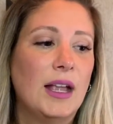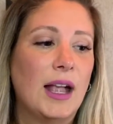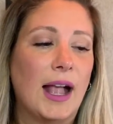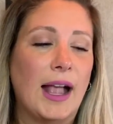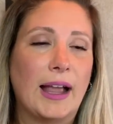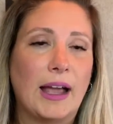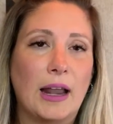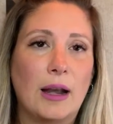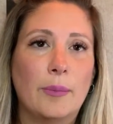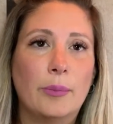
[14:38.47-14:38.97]

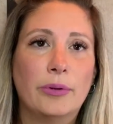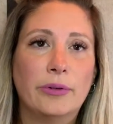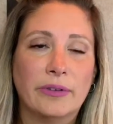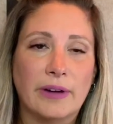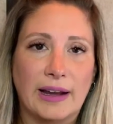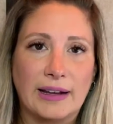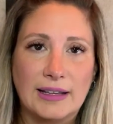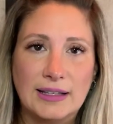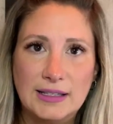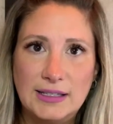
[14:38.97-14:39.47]
I got a
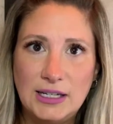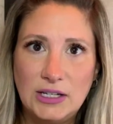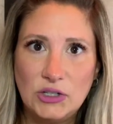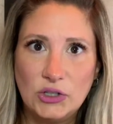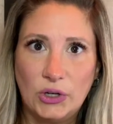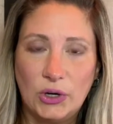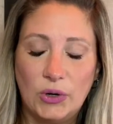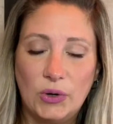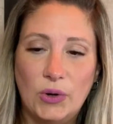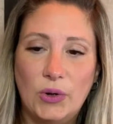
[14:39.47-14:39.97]
pregnancy
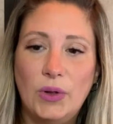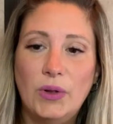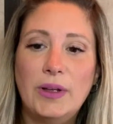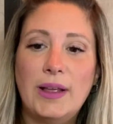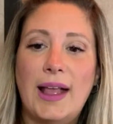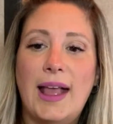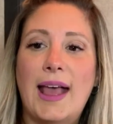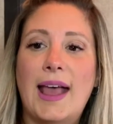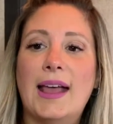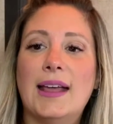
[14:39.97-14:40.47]
journal,
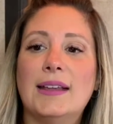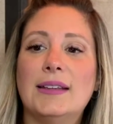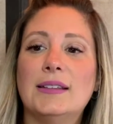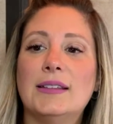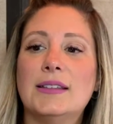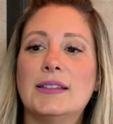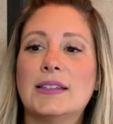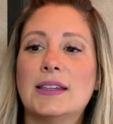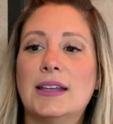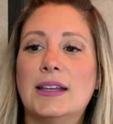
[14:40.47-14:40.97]

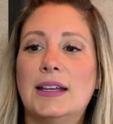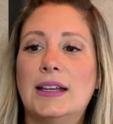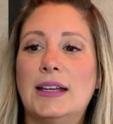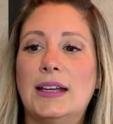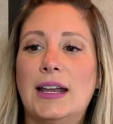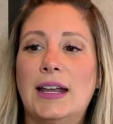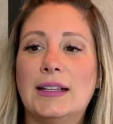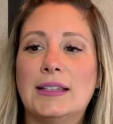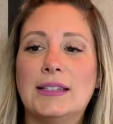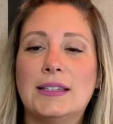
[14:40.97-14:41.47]
and
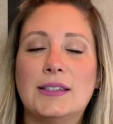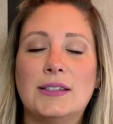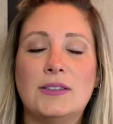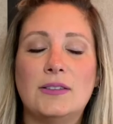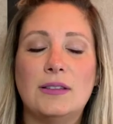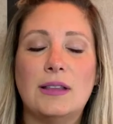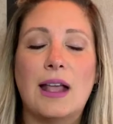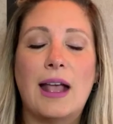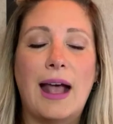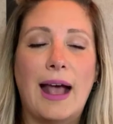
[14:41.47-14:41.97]
it's
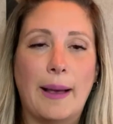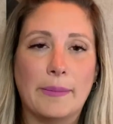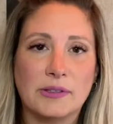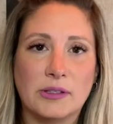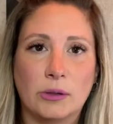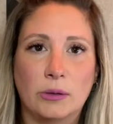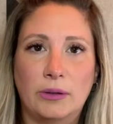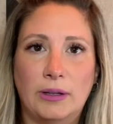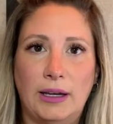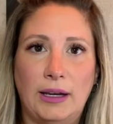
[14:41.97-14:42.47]

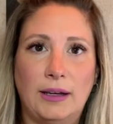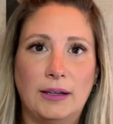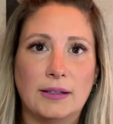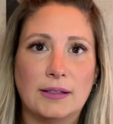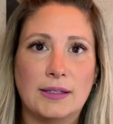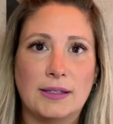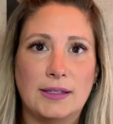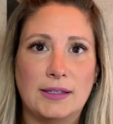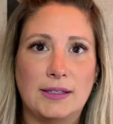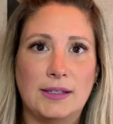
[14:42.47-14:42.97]
absolutely
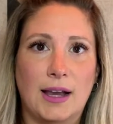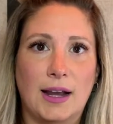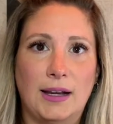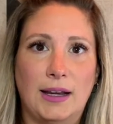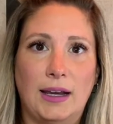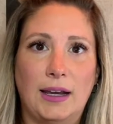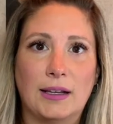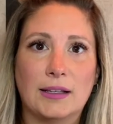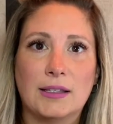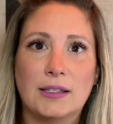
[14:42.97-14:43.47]

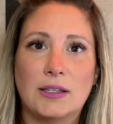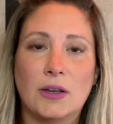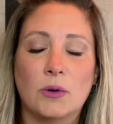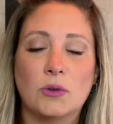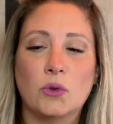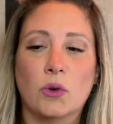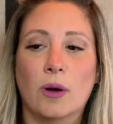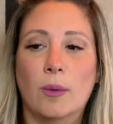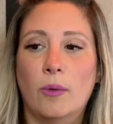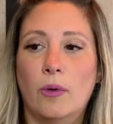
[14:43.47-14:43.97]
stunning. It's so
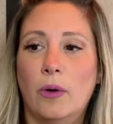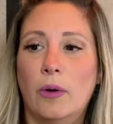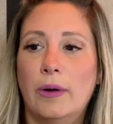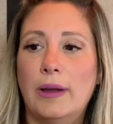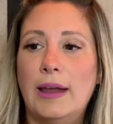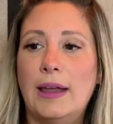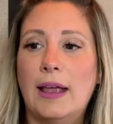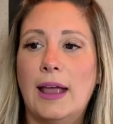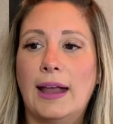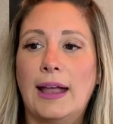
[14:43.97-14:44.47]
adorable.
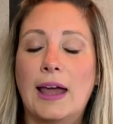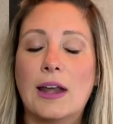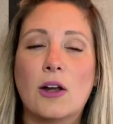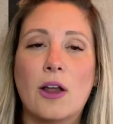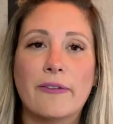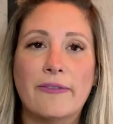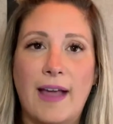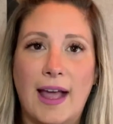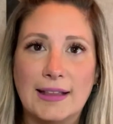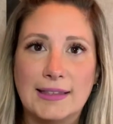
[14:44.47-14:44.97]
I got it
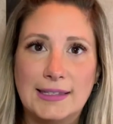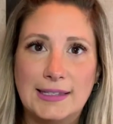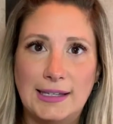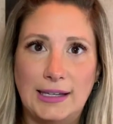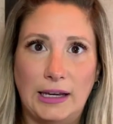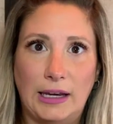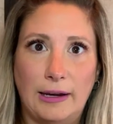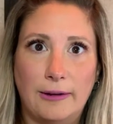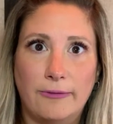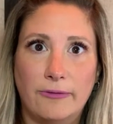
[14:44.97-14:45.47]
off
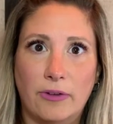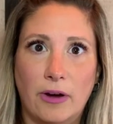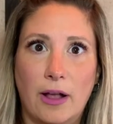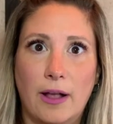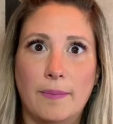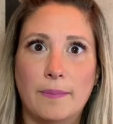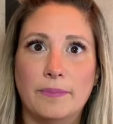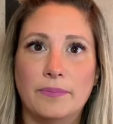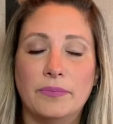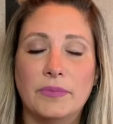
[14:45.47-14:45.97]
Etsy
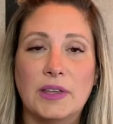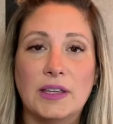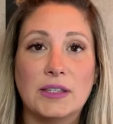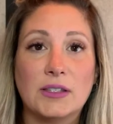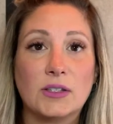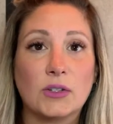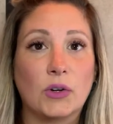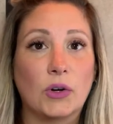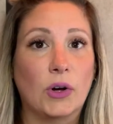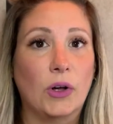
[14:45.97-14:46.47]
from
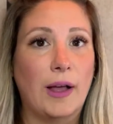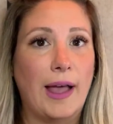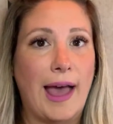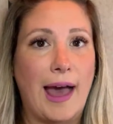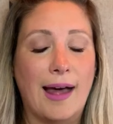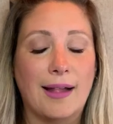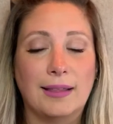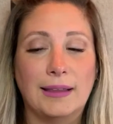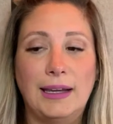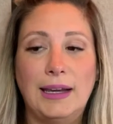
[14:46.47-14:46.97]
this girl,
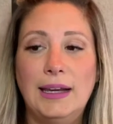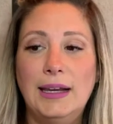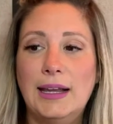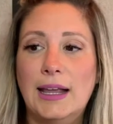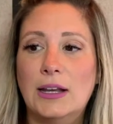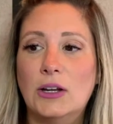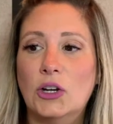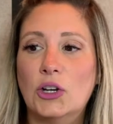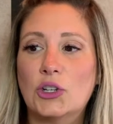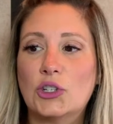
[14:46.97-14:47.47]
Allie,
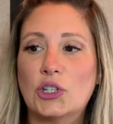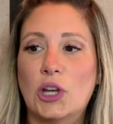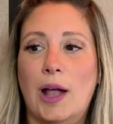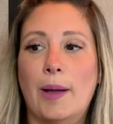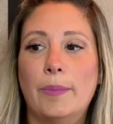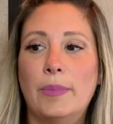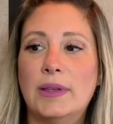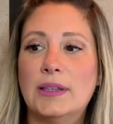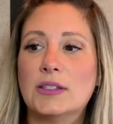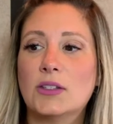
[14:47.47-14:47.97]
and her
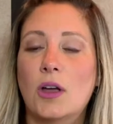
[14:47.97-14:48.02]
shop is